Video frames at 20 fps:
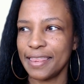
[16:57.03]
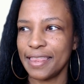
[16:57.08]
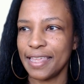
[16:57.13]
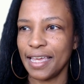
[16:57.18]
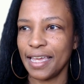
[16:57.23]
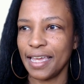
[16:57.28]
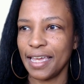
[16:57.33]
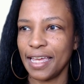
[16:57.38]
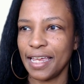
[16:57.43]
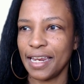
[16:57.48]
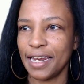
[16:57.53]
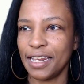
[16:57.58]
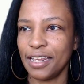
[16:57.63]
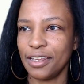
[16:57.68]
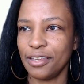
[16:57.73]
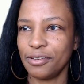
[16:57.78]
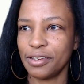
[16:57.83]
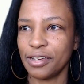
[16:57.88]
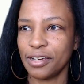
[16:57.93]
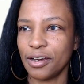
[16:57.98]
then
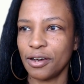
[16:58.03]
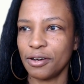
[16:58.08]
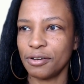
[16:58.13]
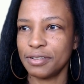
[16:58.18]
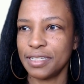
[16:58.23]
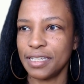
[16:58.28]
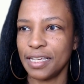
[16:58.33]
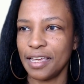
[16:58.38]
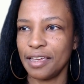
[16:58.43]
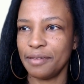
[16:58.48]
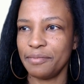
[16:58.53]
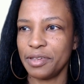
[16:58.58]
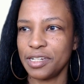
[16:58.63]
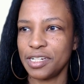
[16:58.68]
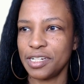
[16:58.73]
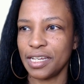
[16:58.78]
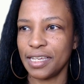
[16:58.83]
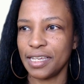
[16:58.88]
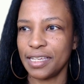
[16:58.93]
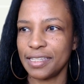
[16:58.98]
you can go to
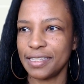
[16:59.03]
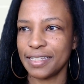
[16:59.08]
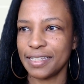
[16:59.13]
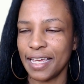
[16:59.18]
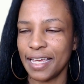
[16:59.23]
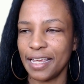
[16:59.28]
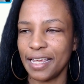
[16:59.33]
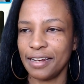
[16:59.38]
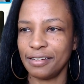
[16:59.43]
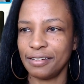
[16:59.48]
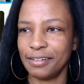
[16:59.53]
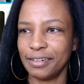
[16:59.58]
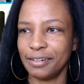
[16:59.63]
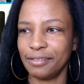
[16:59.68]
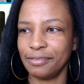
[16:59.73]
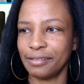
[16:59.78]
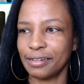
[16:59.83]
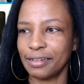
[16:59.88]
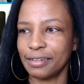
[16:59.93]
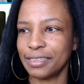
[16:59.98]
images and
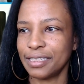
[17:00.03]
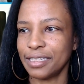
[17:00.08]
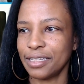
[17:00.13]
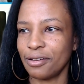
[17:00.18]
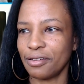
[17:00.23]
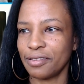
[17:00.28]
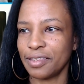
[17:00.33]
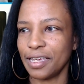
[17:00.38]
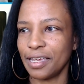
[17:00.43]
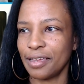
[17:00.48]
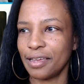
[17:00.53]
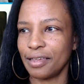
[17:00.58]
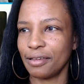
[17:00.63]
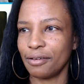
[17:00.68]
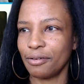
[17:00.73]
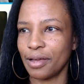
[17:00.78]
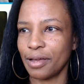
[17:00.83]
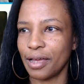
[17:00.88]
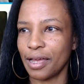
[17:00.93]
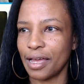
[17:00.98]
you see all the,
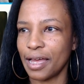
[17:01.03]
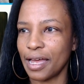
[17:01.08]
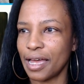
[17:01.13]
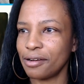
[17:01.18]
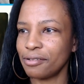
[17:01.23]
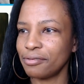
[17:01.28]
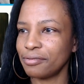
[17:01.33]
I